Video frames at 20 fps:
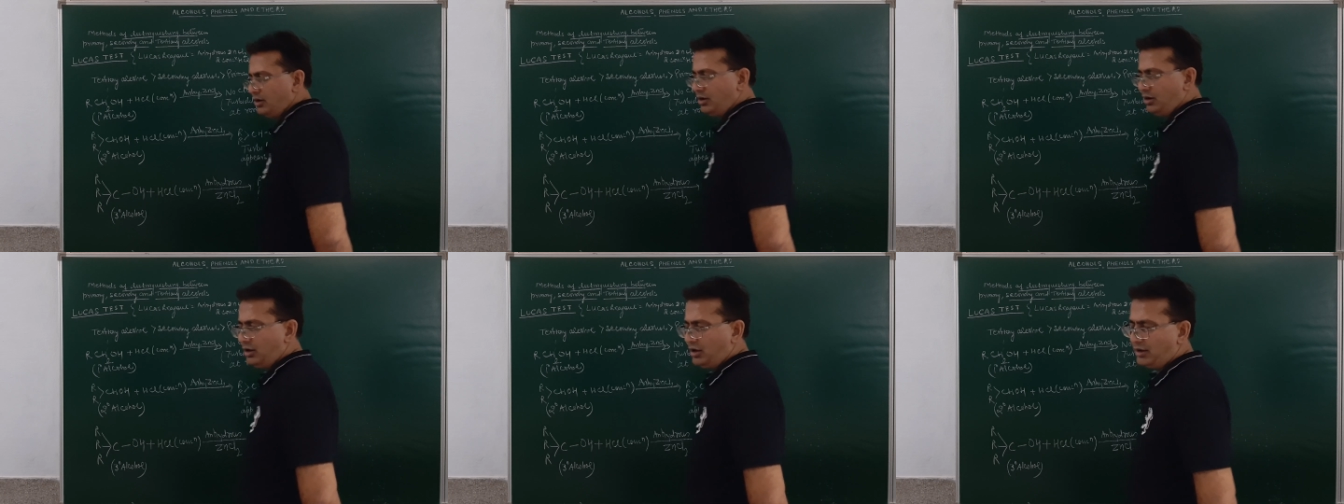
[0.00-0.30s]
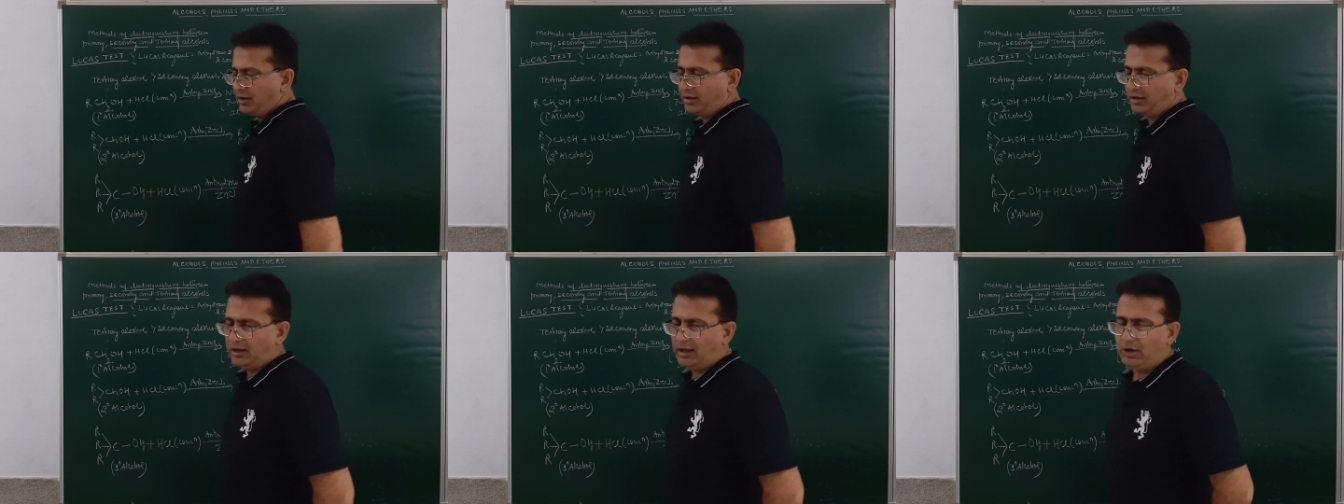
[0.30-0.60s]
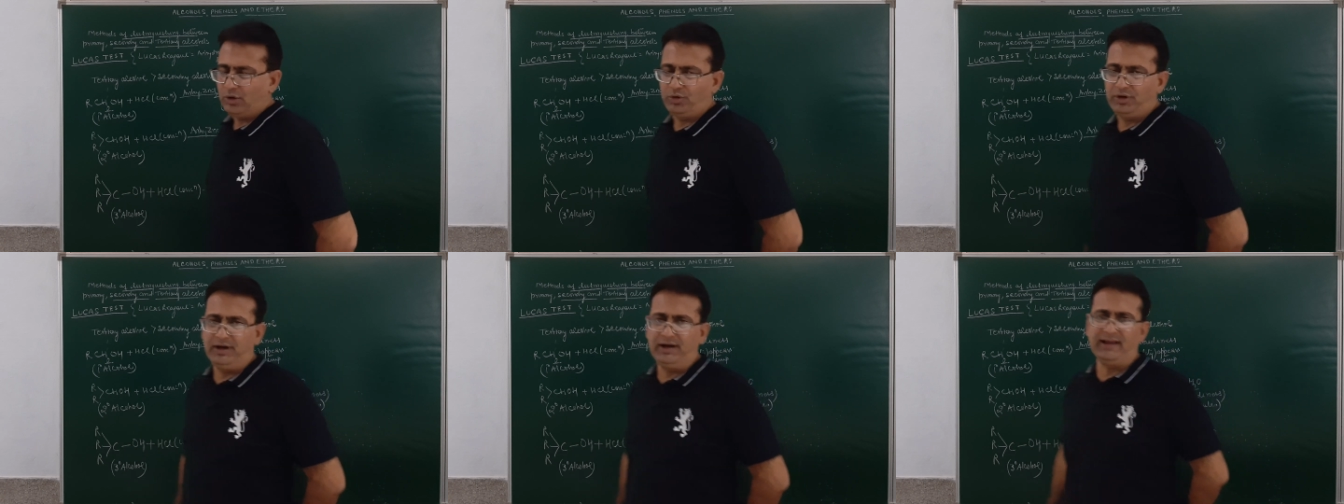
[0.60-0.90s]
or
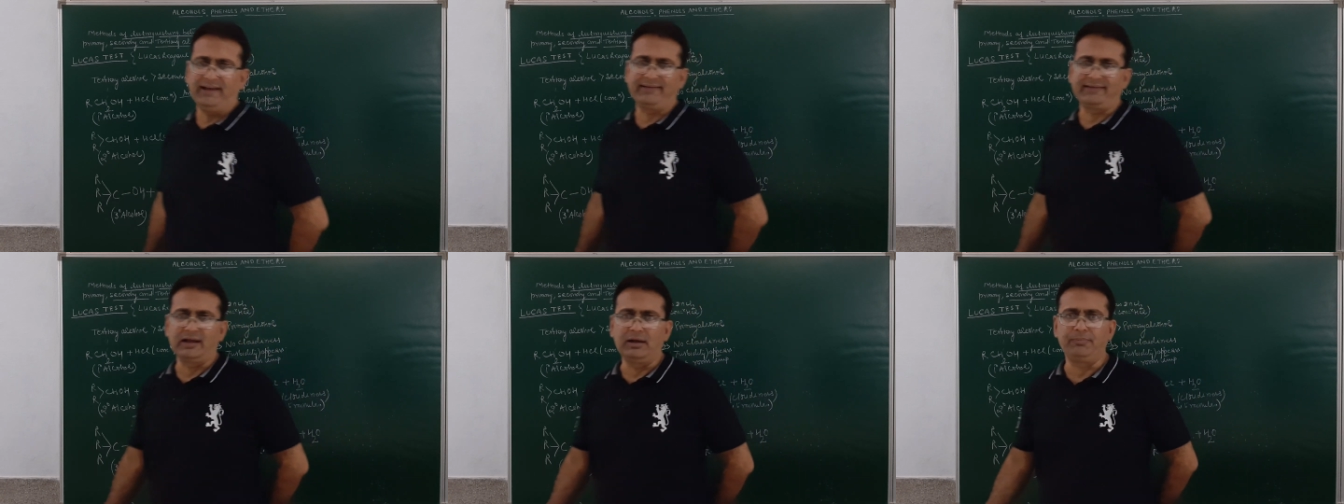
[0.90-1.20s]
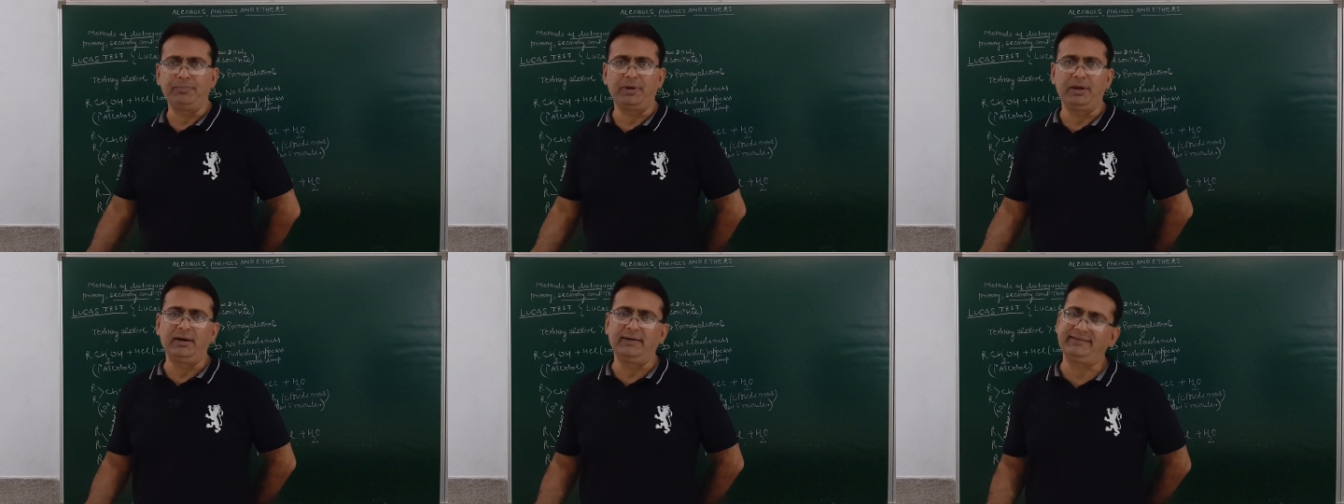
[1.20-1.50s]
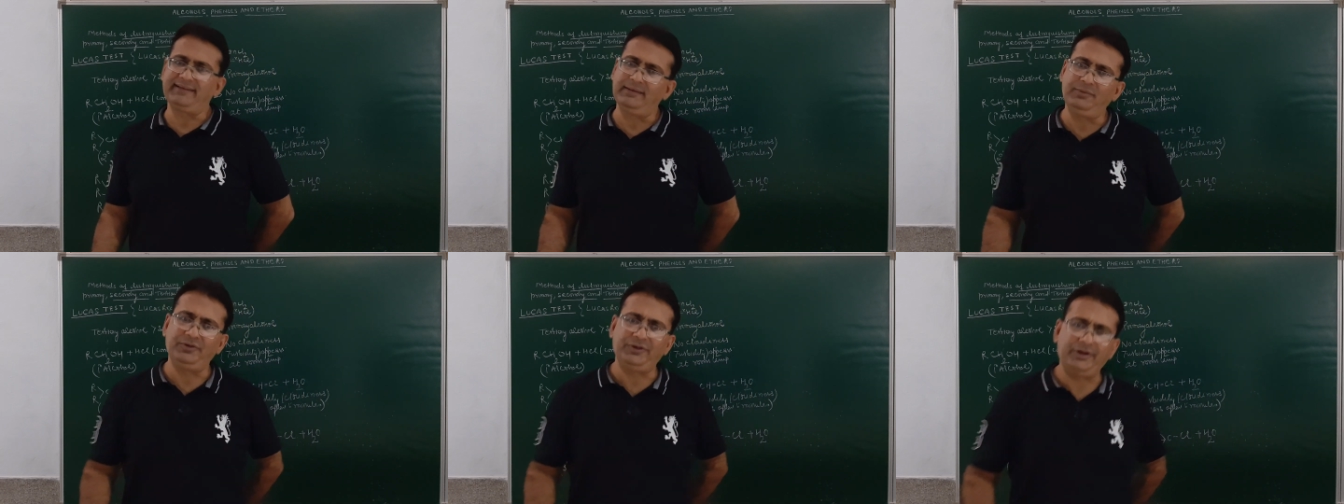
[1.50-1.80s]
cloudiness
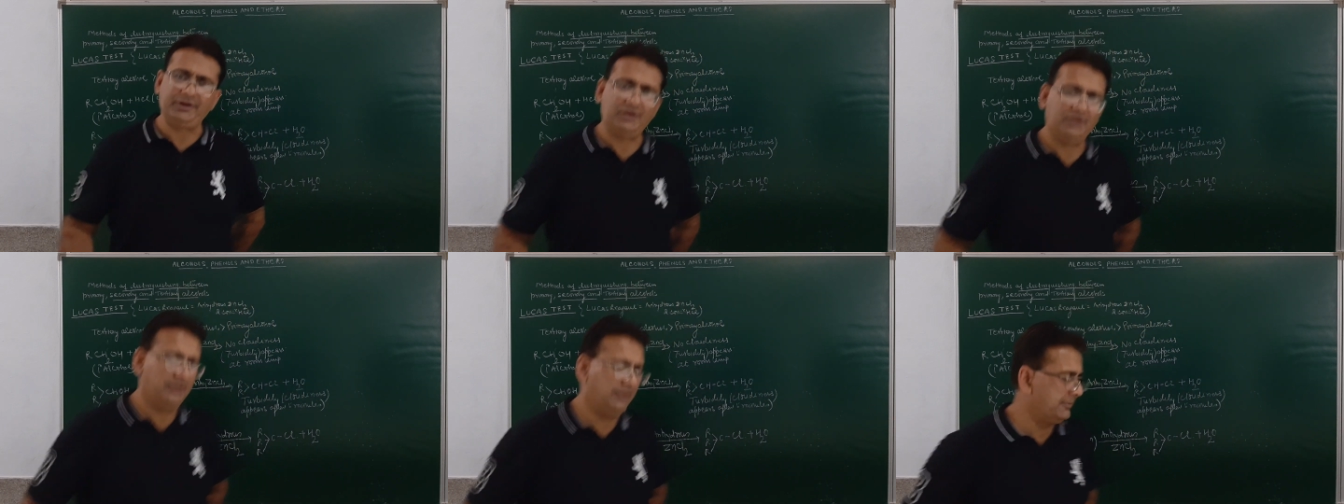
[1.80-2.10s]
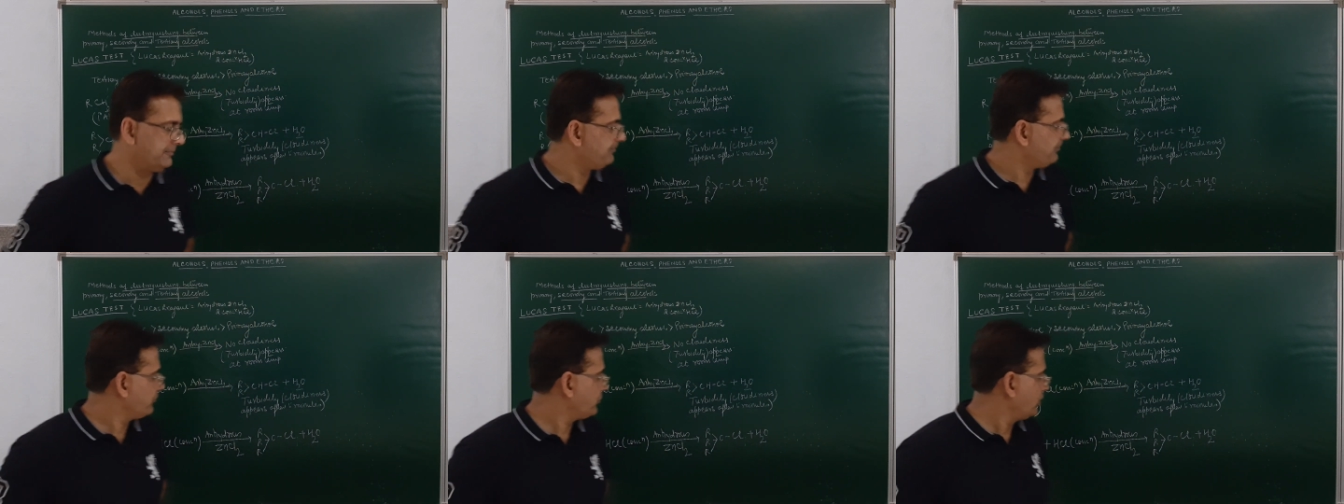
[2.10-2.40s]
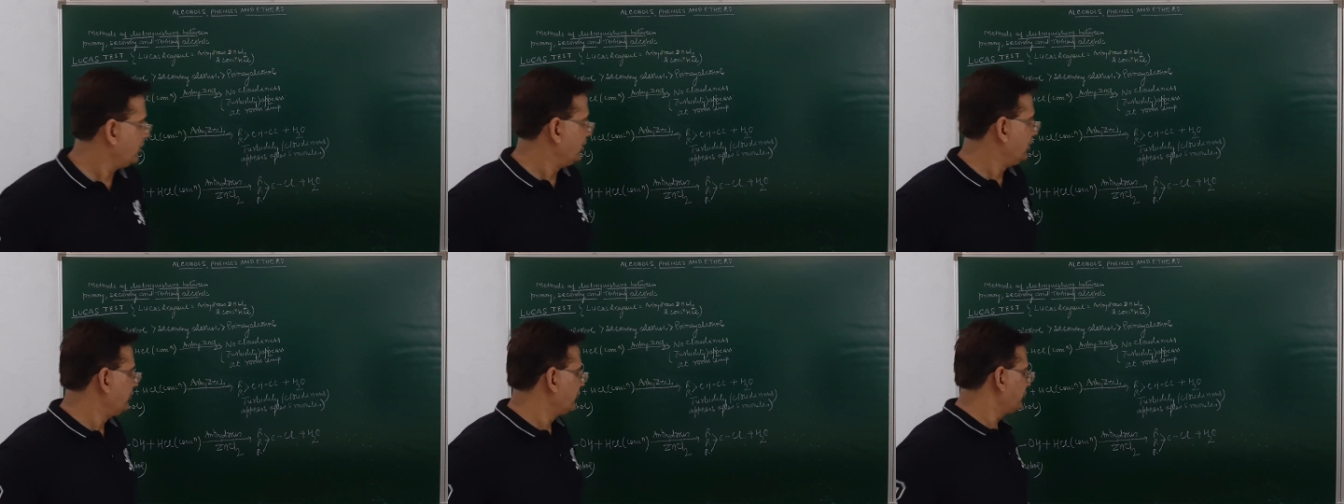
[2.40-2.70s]
appears immediately.
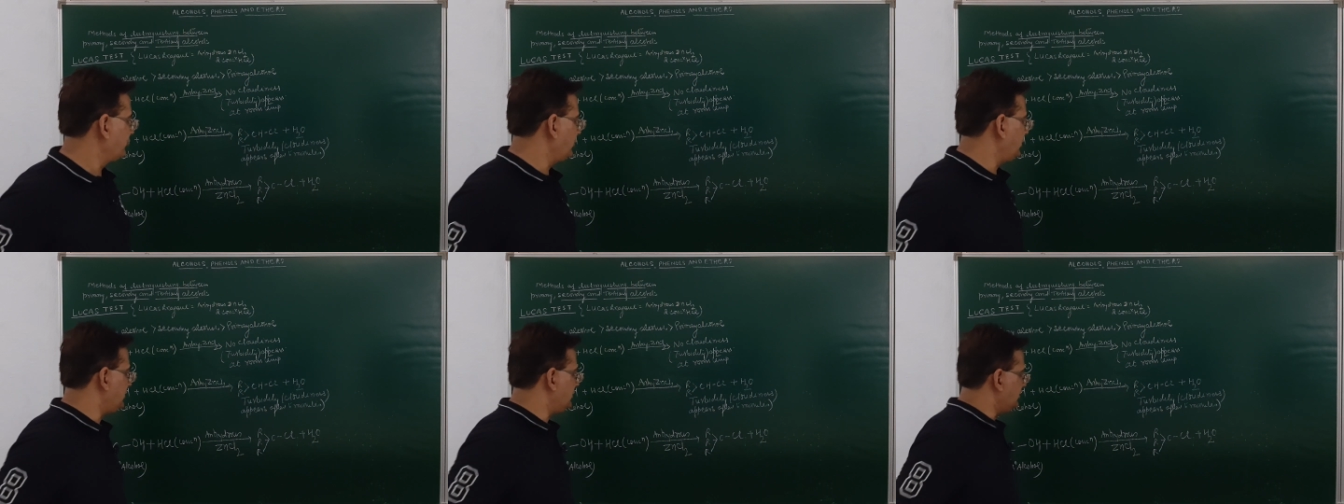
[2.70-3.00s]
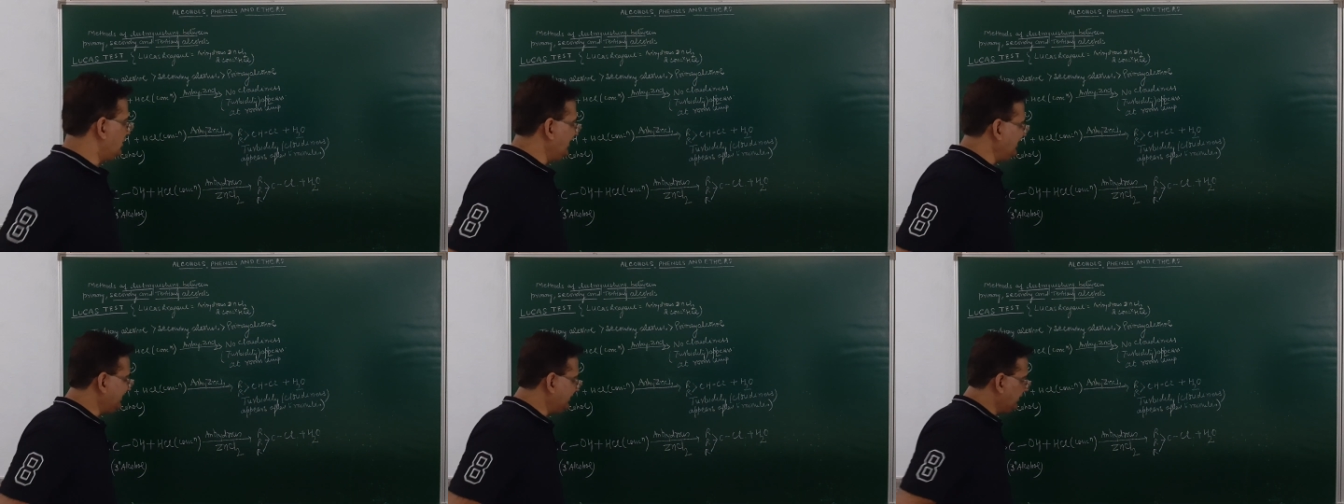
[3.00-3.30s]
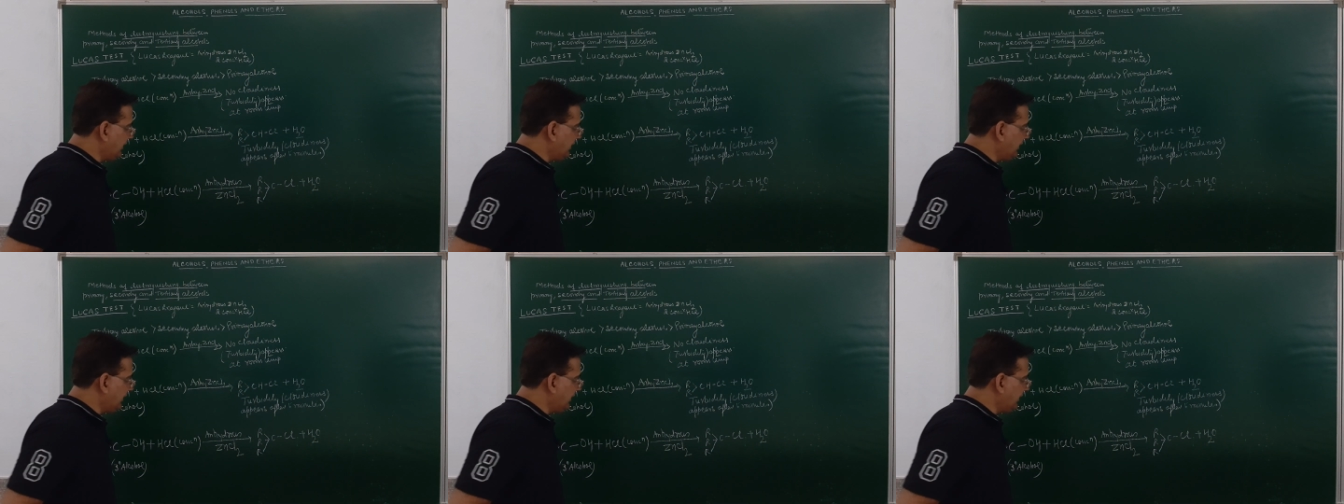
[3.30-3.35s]
So, in this